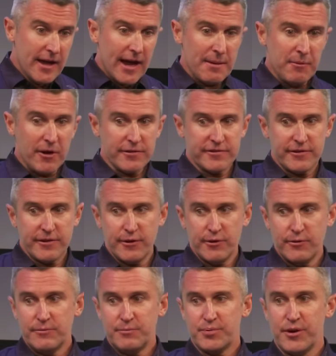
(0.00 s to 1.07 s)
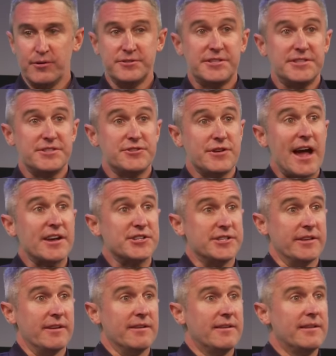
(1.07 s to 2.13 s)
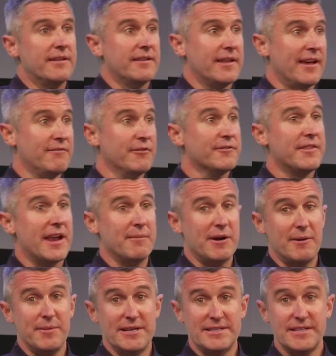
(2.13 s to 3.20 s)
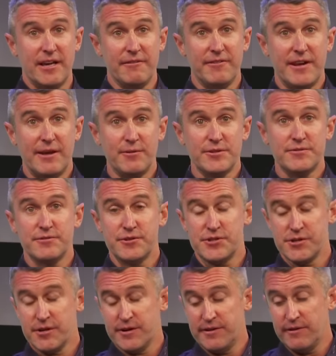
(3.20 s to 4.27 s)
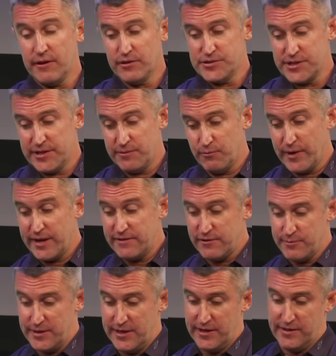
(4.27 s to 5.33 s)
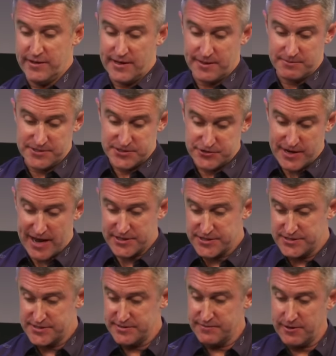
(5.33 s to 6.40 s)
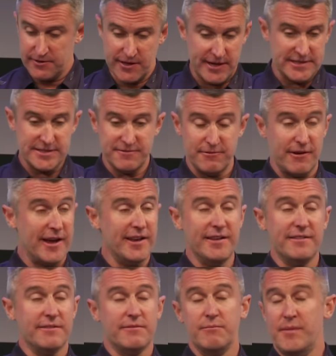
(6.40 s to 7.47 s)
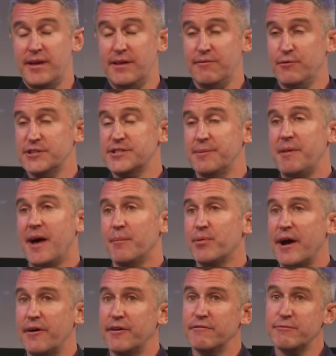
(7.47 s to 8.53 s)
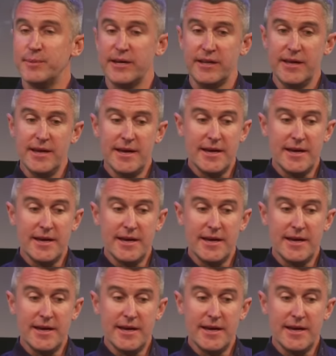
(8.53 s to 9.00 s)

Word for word: I'm also prone to distraction. I've learned that about myself, and I was for sure indulging in way too many um, distractions of all kinds of varieties, many of which I'm not proud of, but,